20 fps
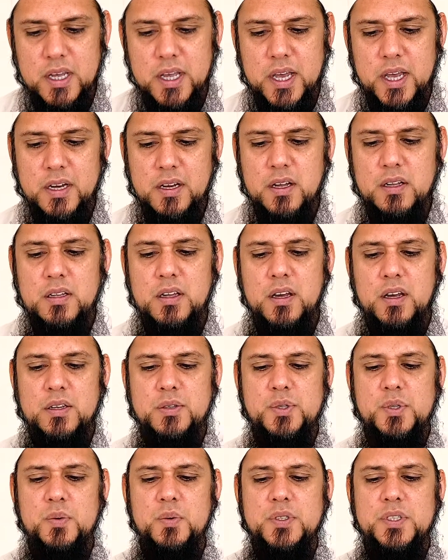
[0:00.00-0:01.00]
And Allah
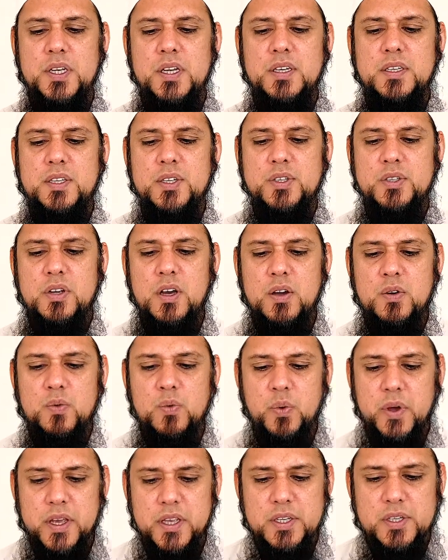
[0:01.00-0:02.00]
Azza wa Jal does not
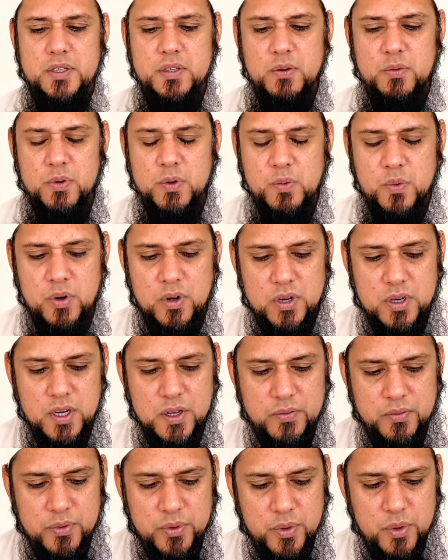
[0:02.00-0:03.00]
waste the reward
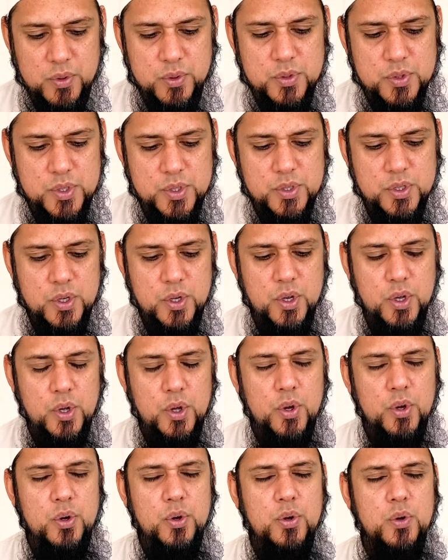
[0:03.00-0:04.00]
of those
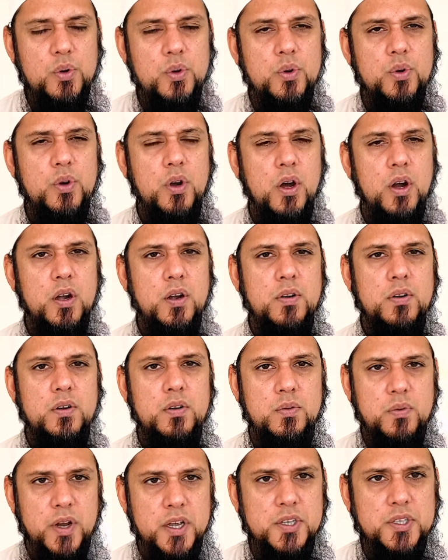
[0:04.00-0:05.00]
who are
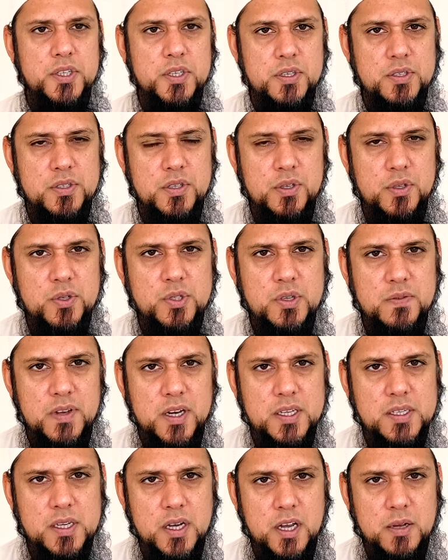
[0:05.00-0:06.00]
righteous. Yusuf
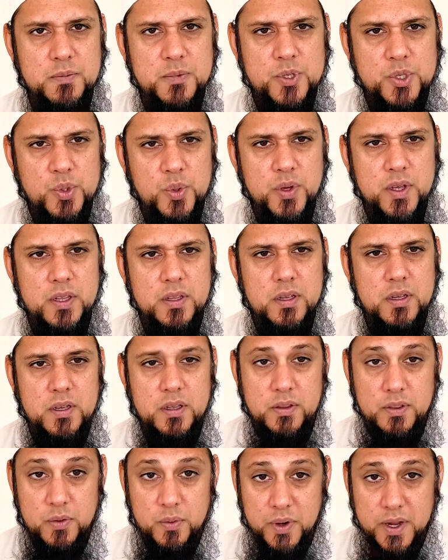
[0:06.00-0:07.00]
alayhi salam was doing
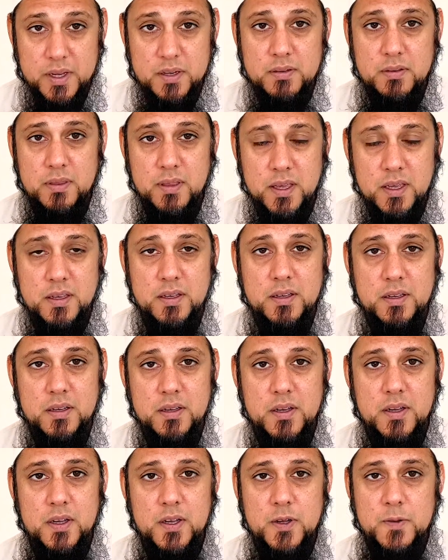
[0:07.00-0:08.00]
the right
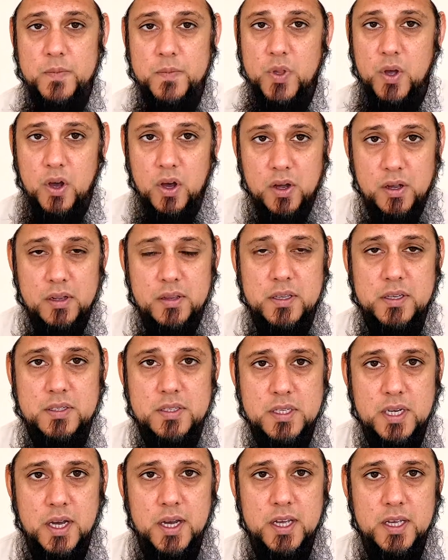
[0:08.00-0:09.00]
thing all
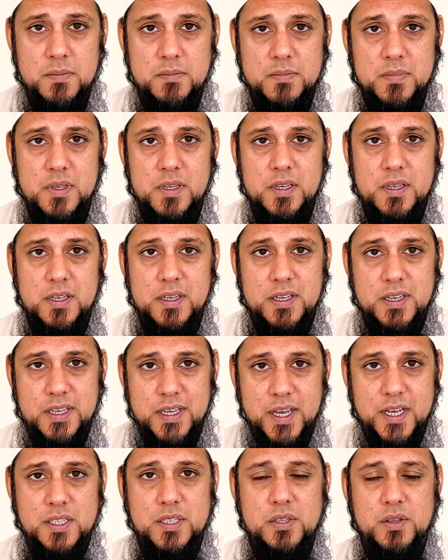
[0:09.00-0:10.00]
this time.
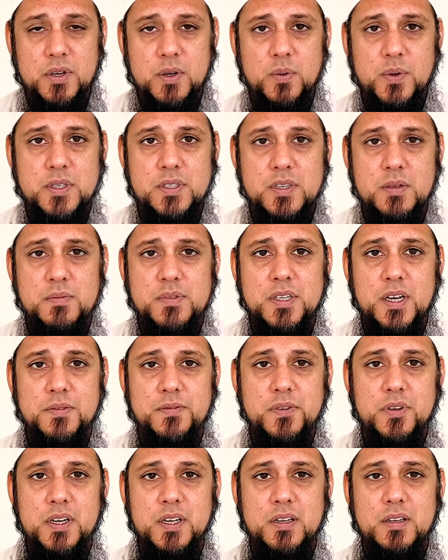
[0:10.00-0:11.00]
Yes, there was some
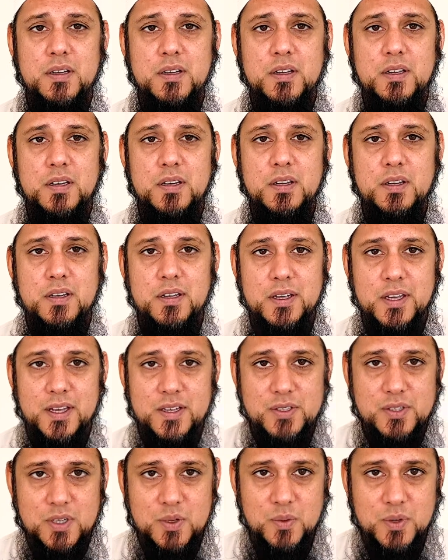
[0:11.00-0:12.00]
suffering.
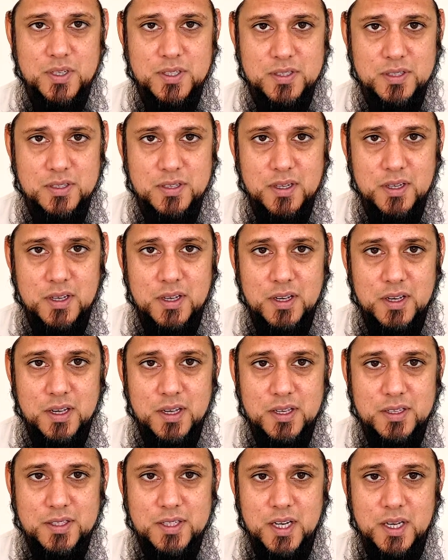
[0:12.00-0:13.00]
Yes, there was
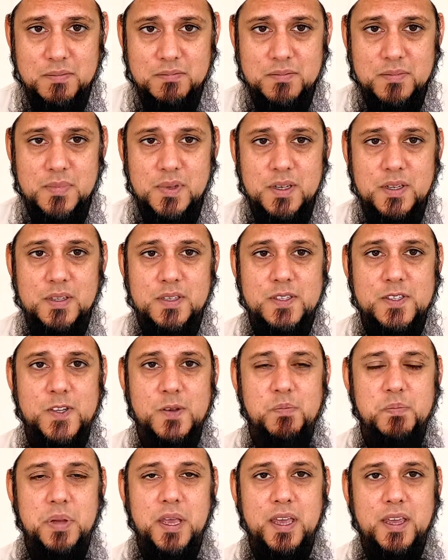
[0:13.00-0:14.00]
some
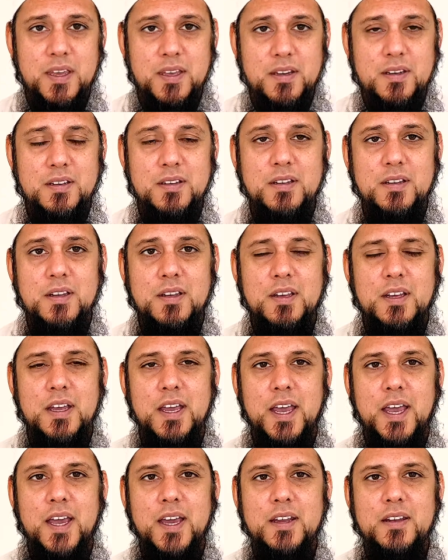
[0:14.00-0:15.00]
pain,
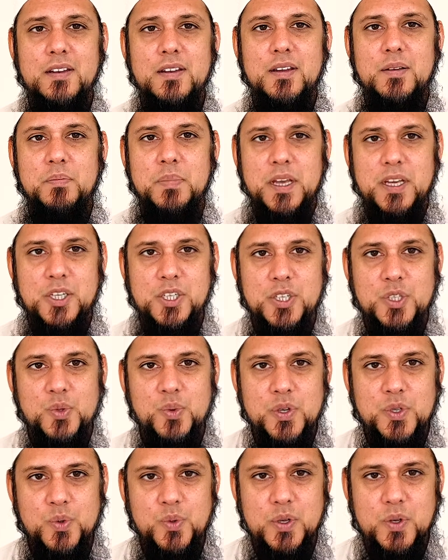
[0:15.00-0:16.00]
and patience
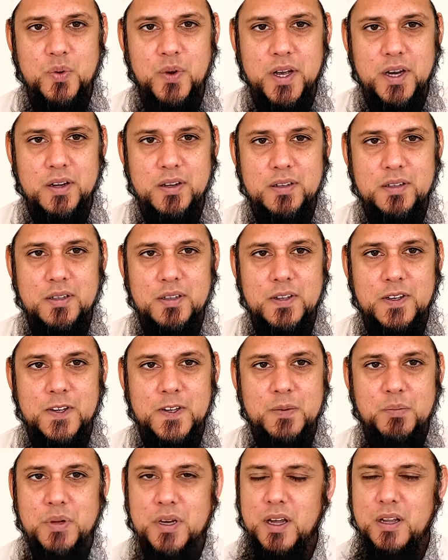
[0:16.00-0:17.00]
was required.
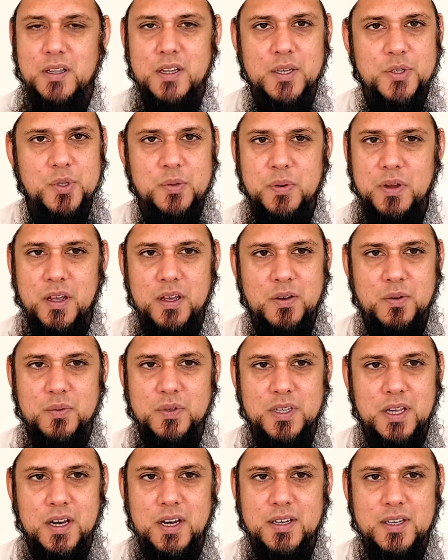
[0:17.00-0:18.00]
But Allah
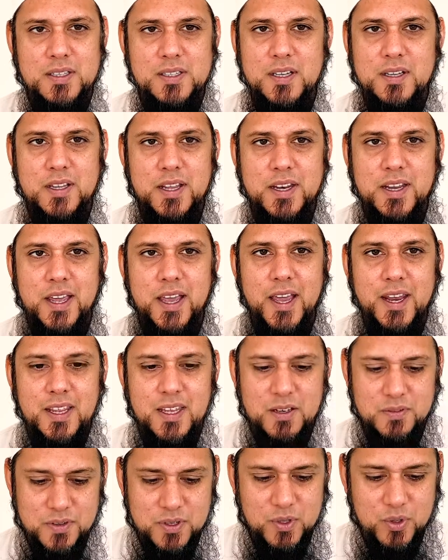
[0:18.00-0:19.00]
subhanahu wa ta'ala doesn't let
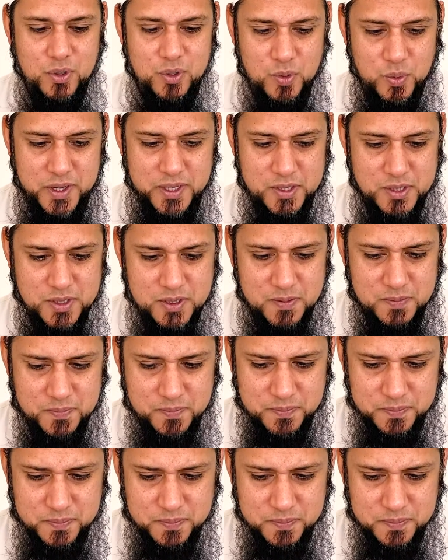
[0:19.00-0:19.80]
any of it go to waste.